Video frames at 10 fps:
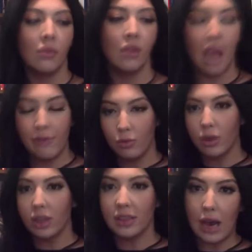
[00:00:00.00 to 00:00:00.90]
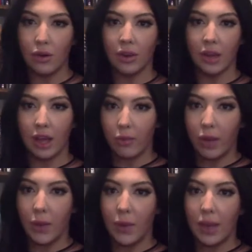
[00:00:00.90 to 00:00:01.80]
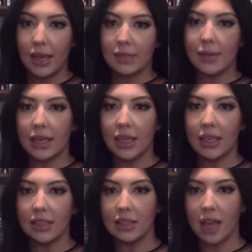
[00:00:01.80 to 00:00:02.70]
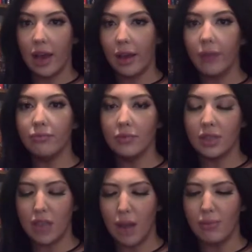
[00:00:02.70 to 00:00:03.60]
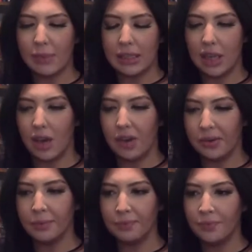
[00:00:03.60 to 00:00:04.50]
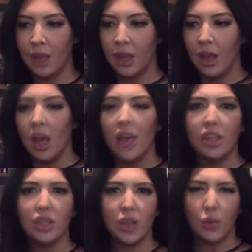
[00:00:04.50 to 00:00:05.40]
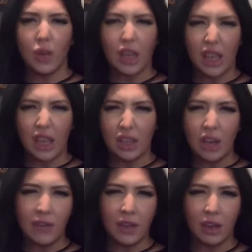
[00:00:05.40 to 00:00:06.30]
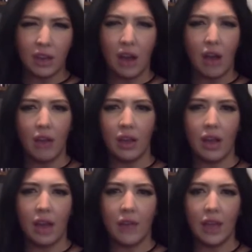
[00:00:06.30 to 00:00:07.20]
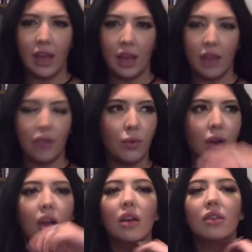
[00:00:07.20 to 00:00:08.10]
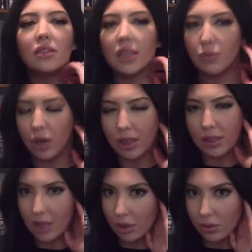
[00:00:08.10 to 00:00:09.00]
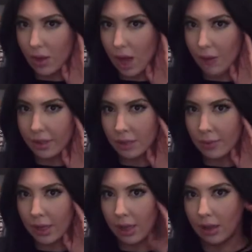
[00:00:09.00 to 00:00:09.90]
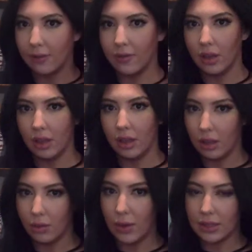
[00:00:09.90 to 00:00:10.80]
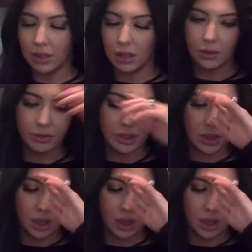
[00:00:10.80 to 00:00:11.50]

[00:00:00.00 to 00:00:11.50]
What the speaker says: I haven't worked out in like 3 weeks because I stubbed my toe. And just like working, trying to figure out like navigating through work since I work in central hours, but I live in the West Coast.